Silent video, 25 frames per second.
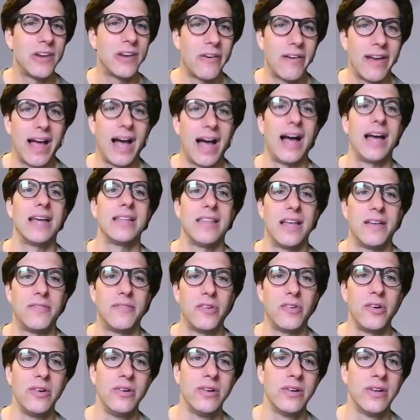a very
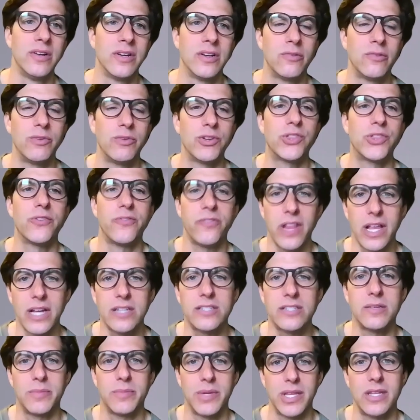high level with
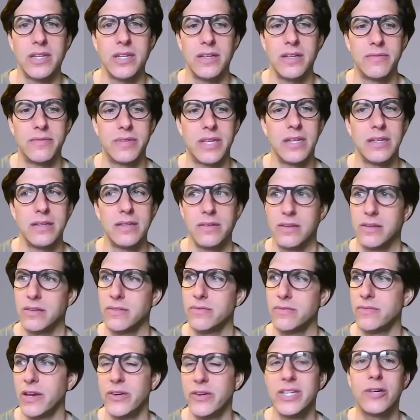the flexibility of
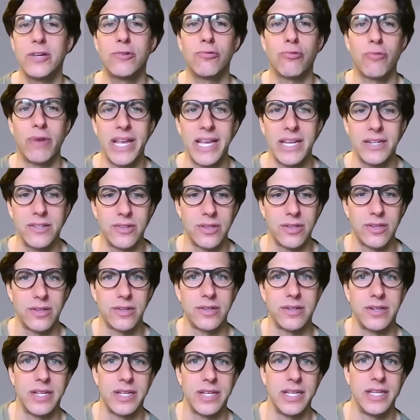getting very
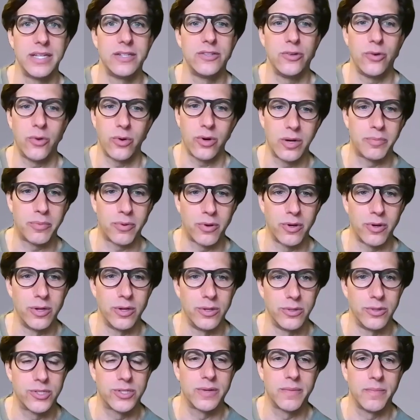granular in your
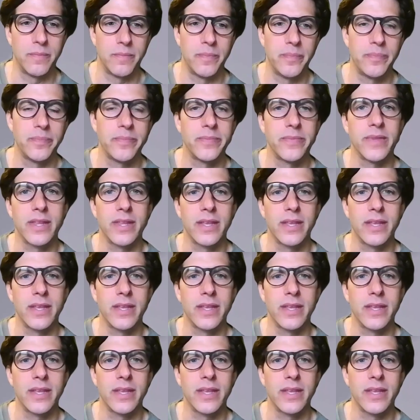approach.